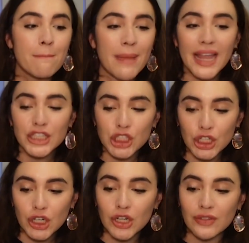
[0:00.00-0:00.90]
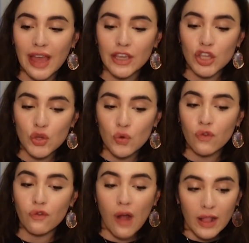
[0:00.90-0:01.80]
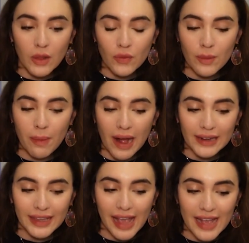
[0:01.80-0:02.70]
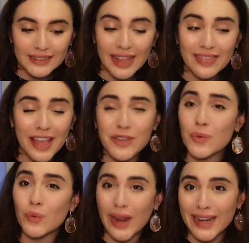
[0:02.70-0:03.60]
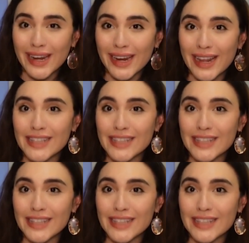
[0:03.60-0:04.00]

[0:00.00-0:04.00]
make sure that you follow the podcast and that you rate it.